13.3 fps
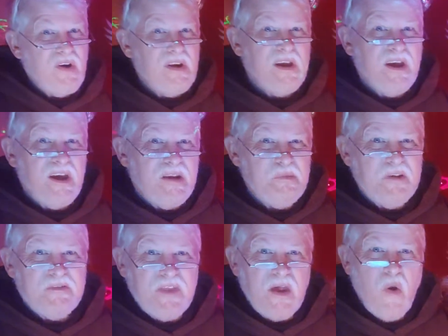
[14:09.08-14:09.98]
going to get them
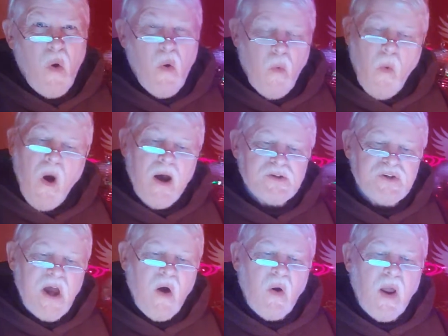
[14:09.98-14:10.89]
if they don't
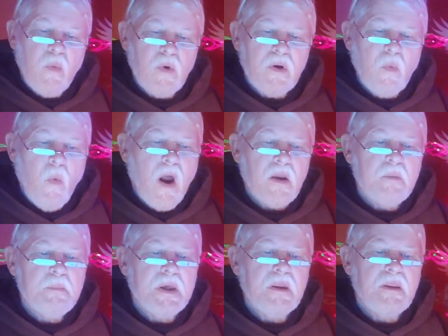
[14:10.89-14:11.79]
watch out. I wouldn't want
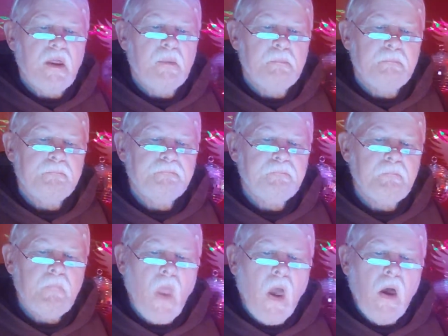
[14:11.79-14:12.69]
to be them
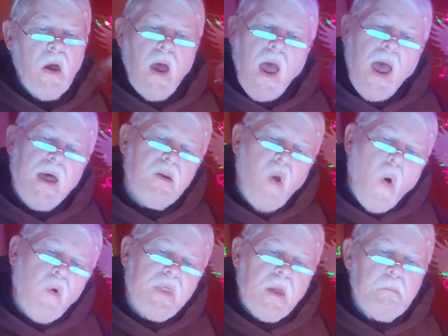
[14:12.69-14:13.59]
and
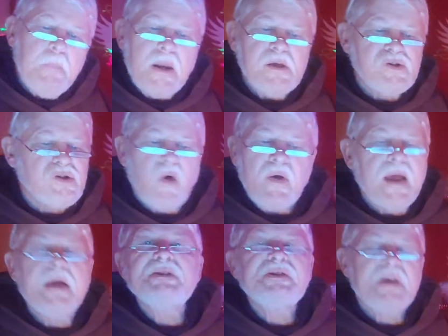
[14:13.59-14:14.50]
know that many shall
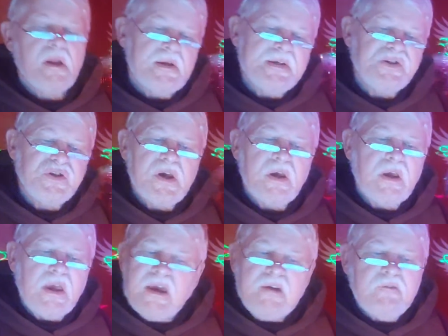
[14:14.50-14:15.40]
instantly see
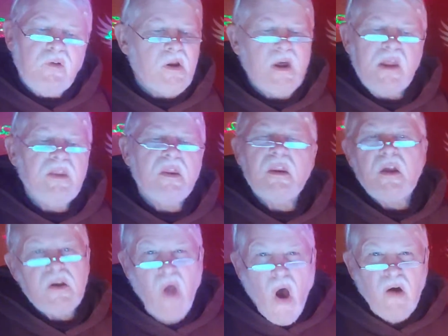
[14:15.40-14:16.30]
evil in
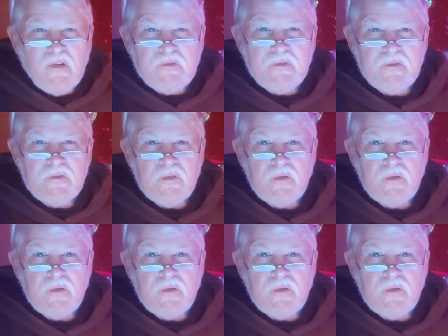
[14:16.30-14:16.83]
the dove